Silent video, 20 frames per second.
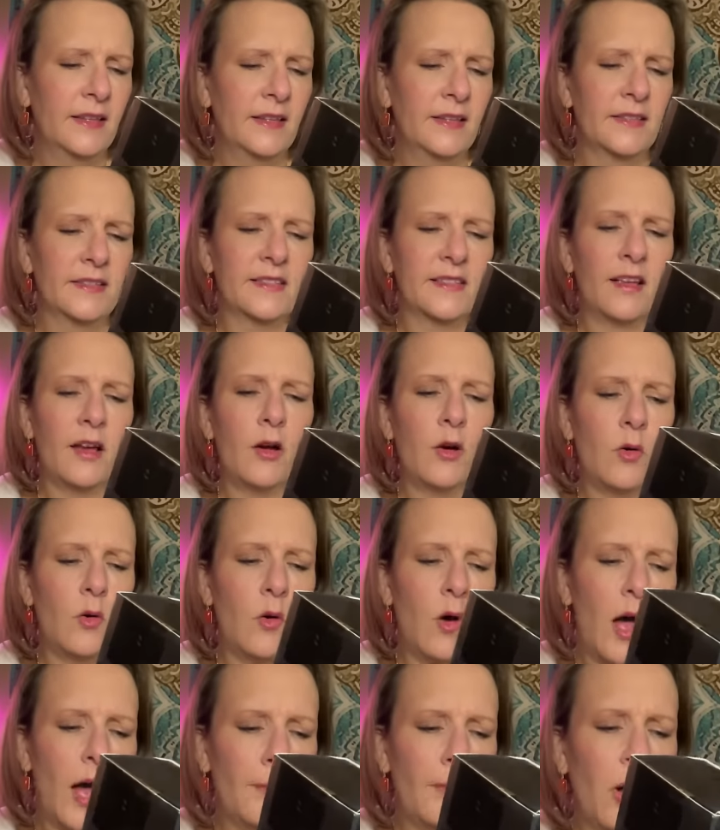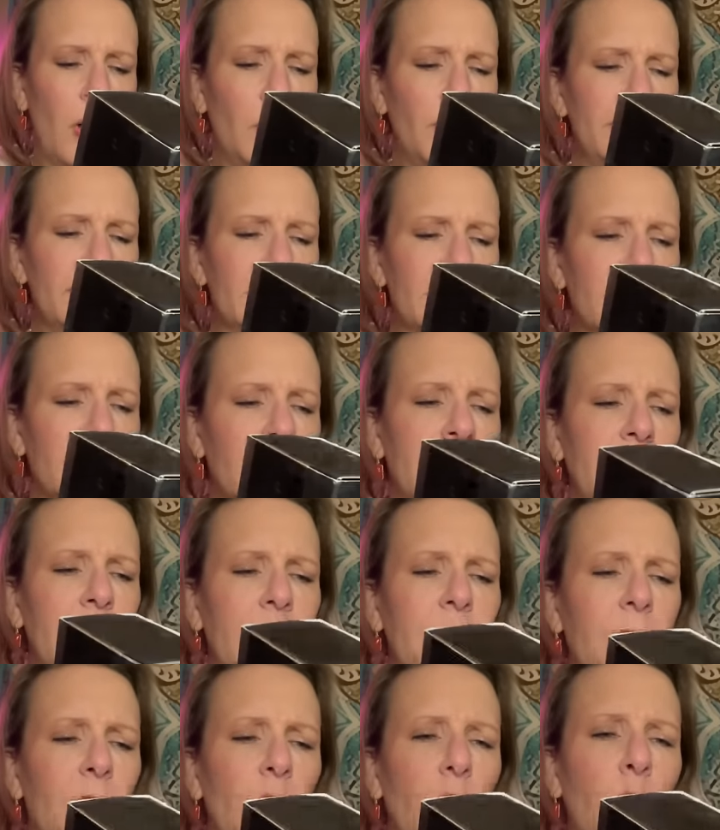So I'm always looking
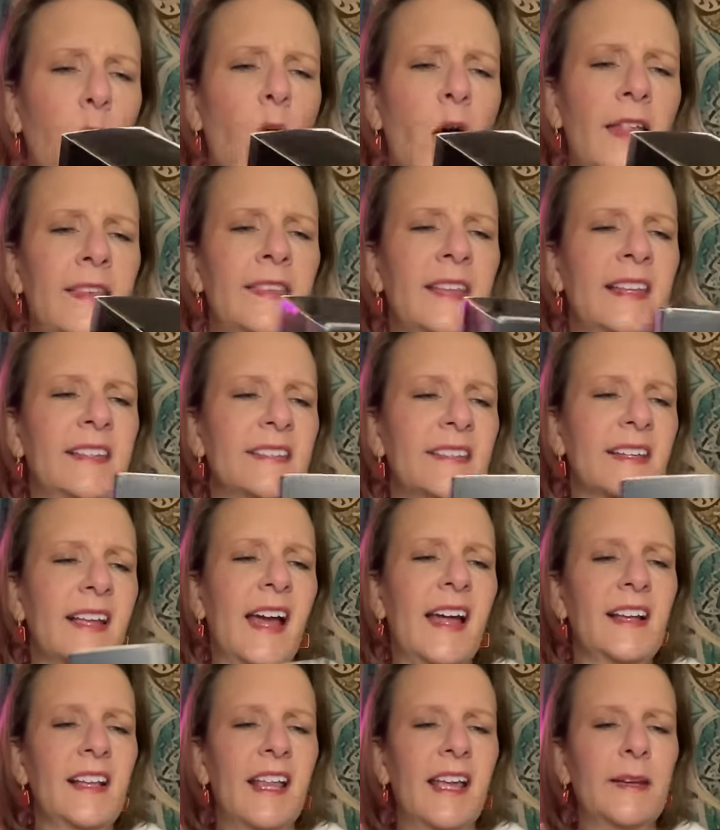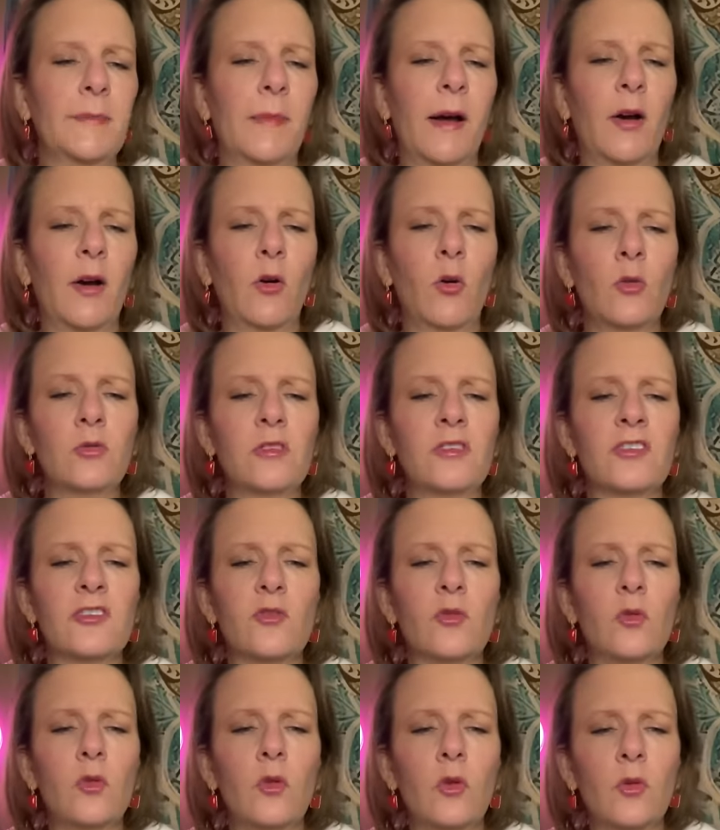for one that's kind of like my old
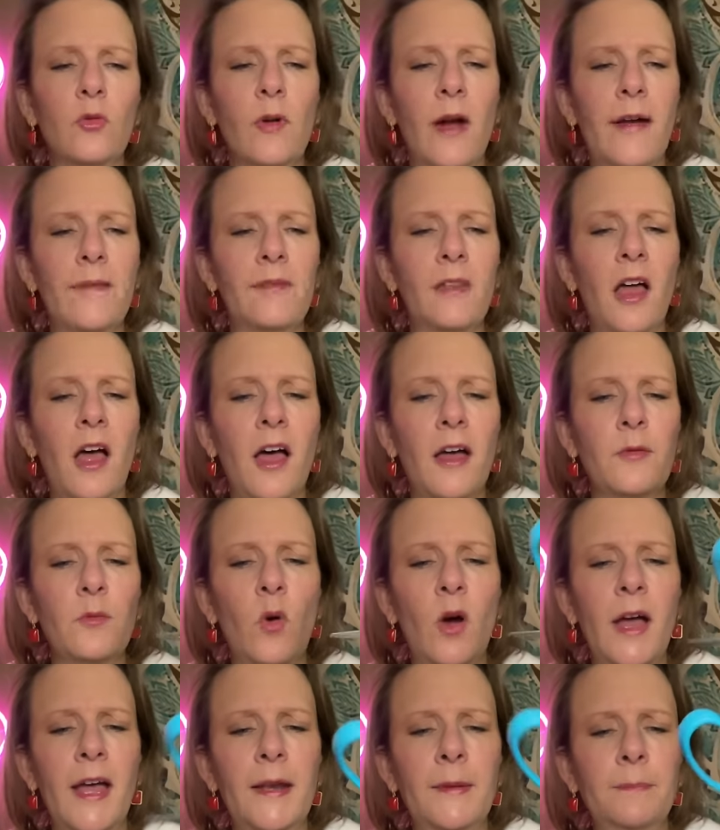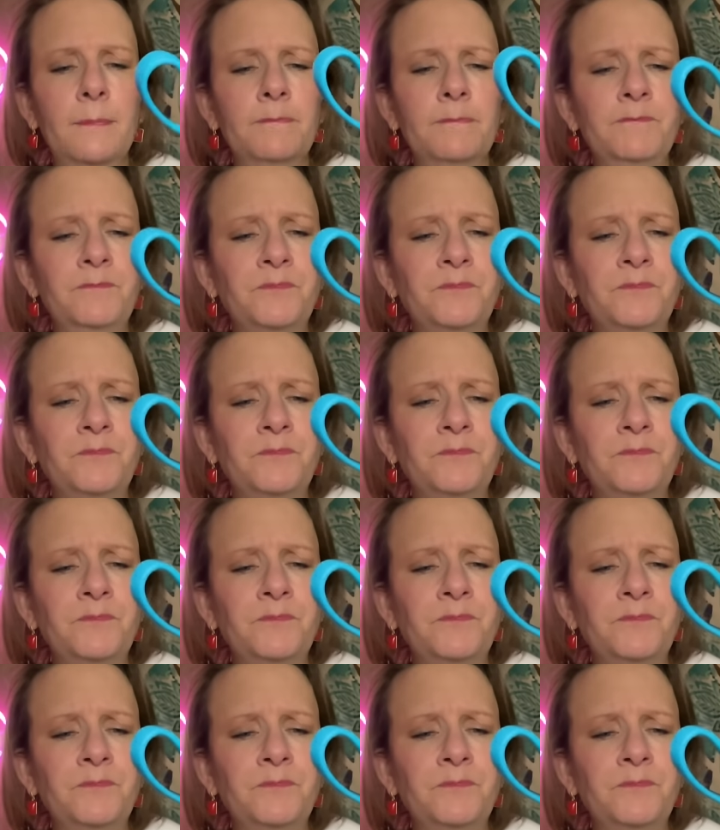school Revlon one.